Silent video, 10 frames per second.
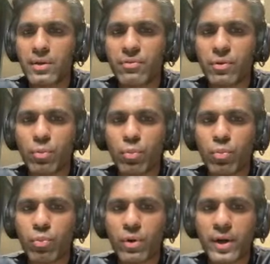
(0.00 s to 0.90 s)
if you
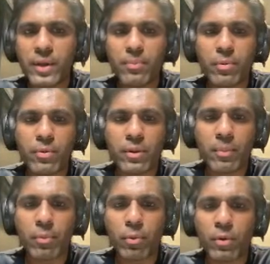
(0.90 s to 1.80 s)
wanna input
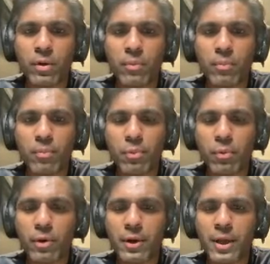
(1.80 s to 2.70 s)
the
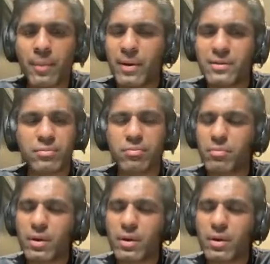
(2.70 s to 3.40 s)
board name as